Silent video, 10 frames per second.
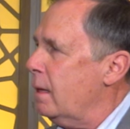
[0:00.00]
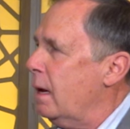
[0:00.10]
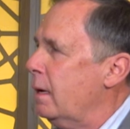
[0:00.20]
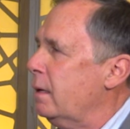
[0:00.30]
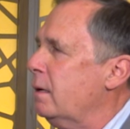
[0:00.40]

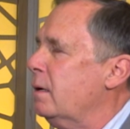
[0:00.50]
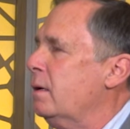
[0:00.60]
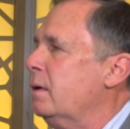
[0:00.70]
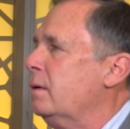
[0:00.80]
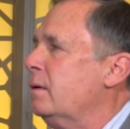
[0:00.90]

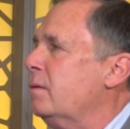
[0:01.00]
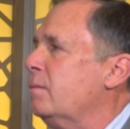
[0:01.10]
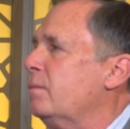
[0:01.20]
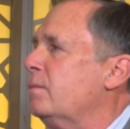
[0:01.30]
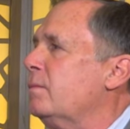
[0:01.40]

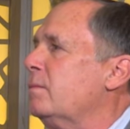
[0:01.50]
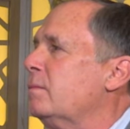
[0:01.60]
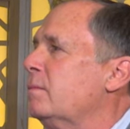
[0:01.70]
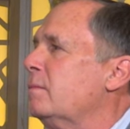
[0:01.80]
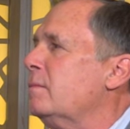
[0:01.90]

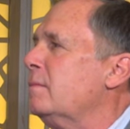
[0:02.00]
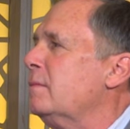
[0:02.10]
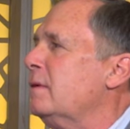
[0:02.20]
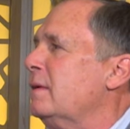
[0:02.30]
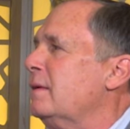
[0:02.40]

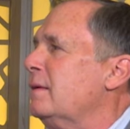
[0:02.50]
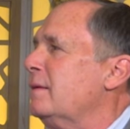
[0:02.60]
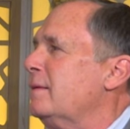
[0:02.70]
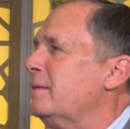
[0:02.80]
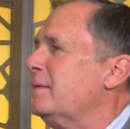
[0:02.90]

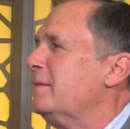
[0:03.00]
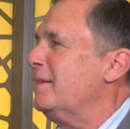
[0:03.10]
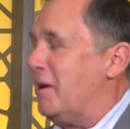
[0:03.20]
No words are spoken by the person on screen.